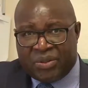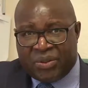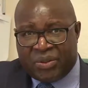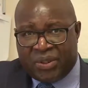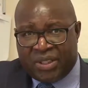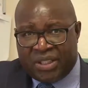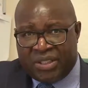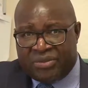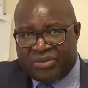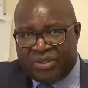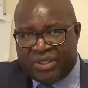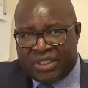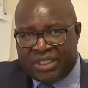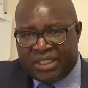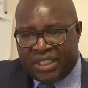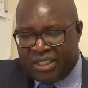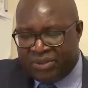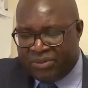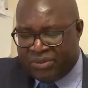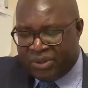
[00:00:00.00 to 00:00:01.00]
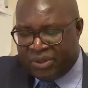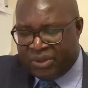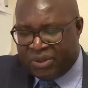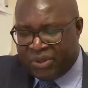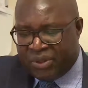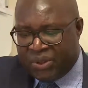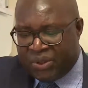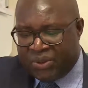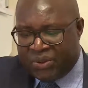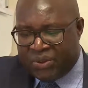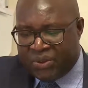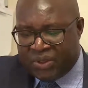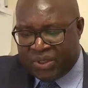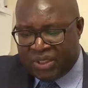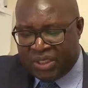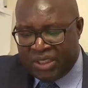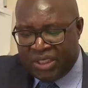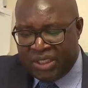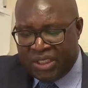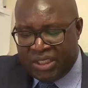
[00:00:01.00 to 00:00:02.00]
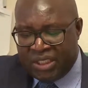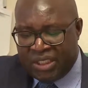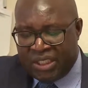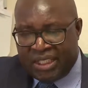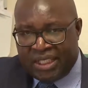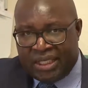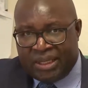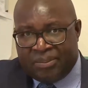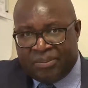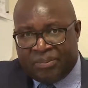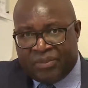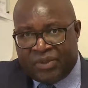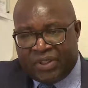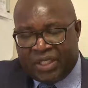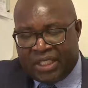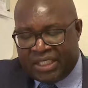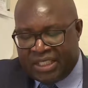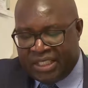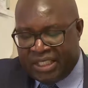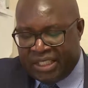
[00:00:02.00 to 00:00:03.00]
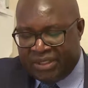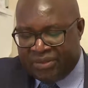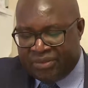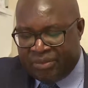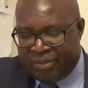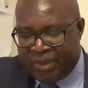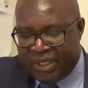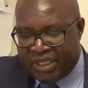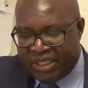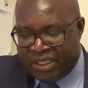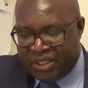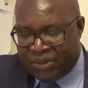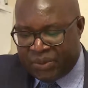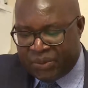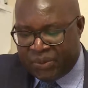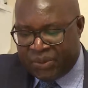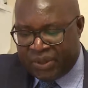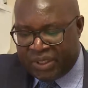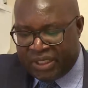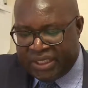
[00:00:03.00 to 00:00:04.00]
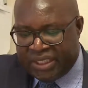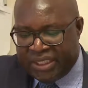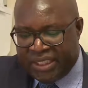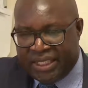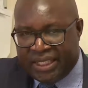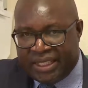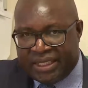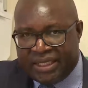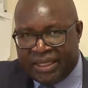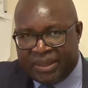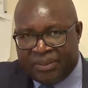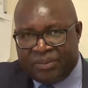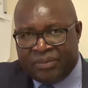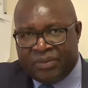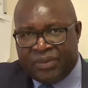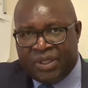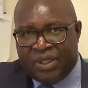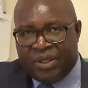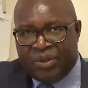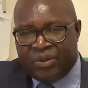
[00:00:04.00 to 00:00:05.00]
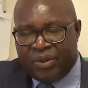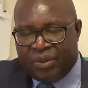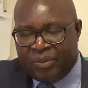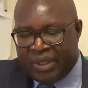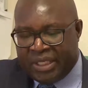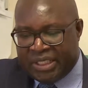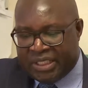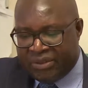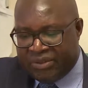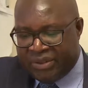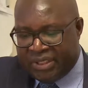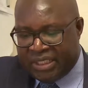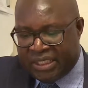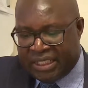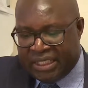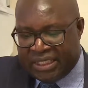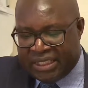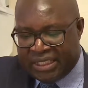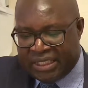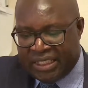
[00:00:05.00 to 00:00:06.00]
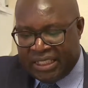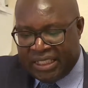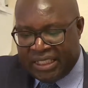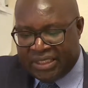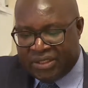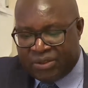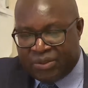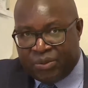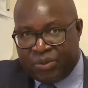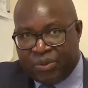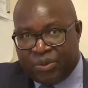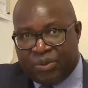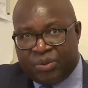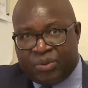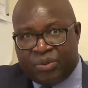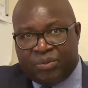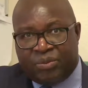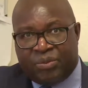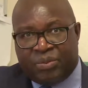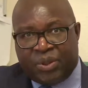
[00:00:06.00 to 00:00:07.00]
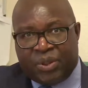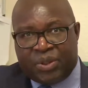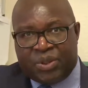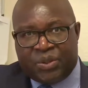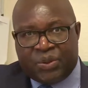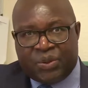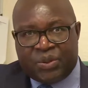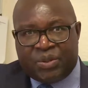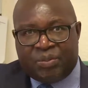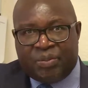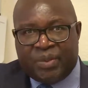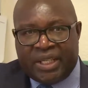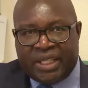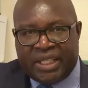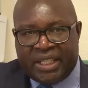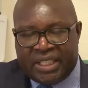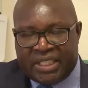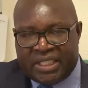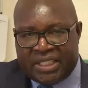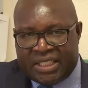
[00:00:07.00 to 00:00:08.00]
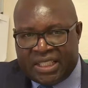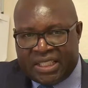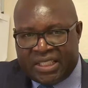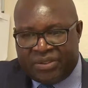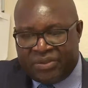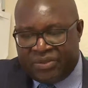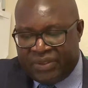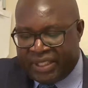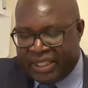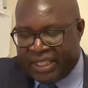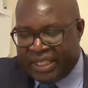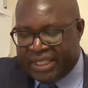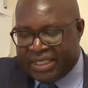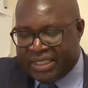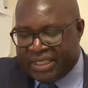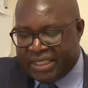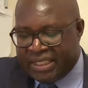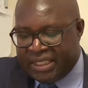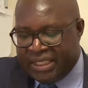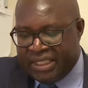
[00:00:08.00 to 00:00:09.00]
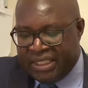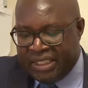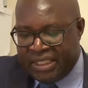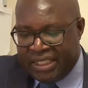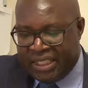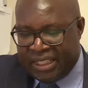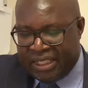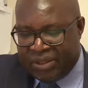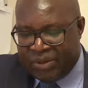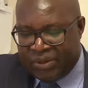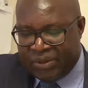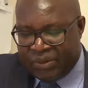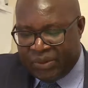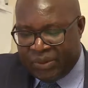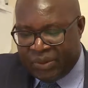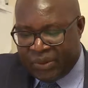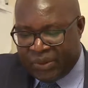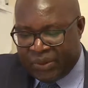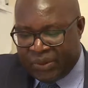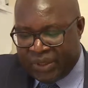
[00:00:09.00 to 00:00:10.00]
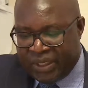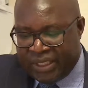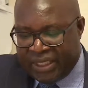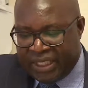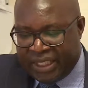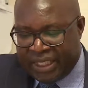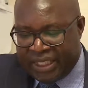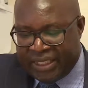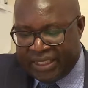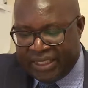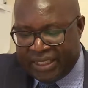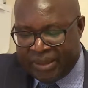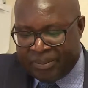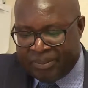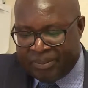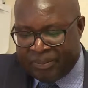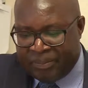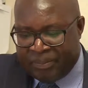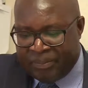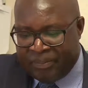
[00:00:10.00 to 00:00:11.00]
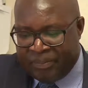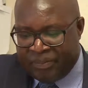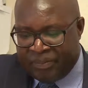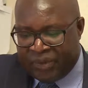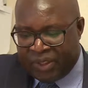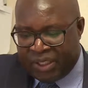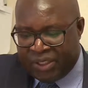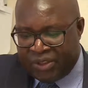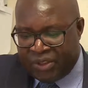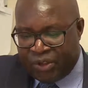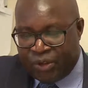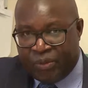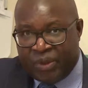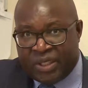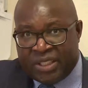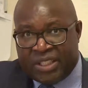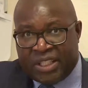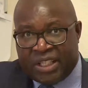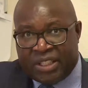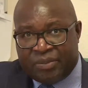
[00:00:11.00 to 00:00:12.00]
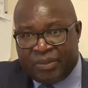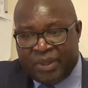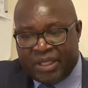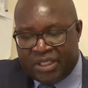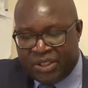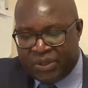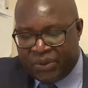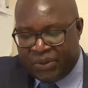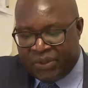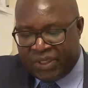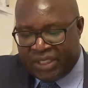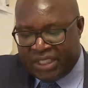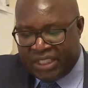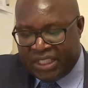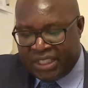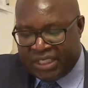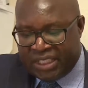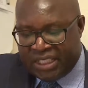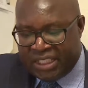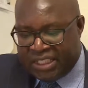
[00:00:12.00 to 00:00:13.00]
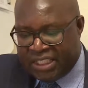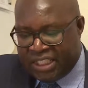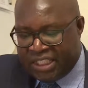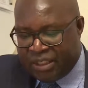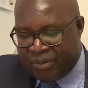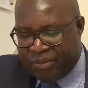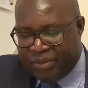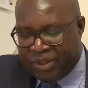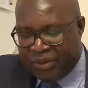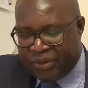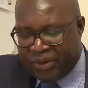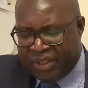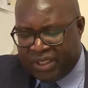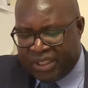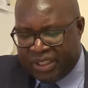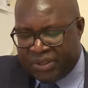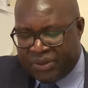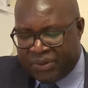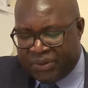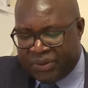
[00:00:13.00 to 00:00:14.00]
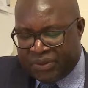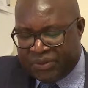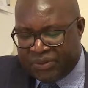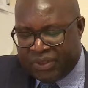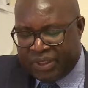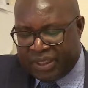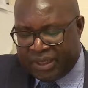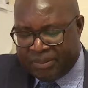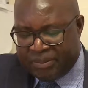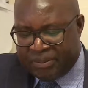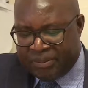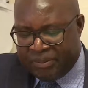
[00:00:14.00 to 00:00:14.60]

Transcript: or even telephone calls that they have made to each other. We might even ask clients to produce marriage certificates or any other documents that might show that there's a relationship between the two of them.